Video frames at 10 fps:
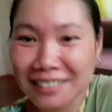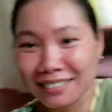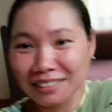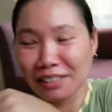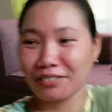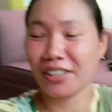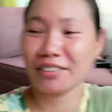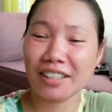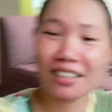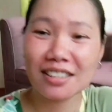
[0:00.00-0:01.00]

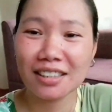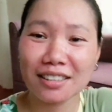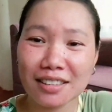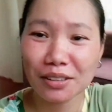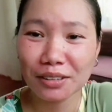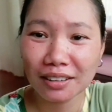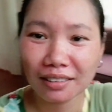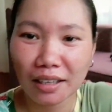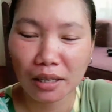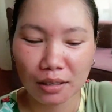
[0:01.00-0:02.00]
very just on
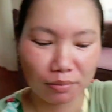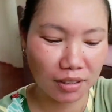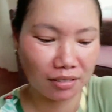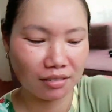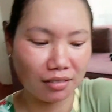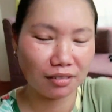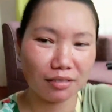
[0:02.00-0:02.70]
time, you know.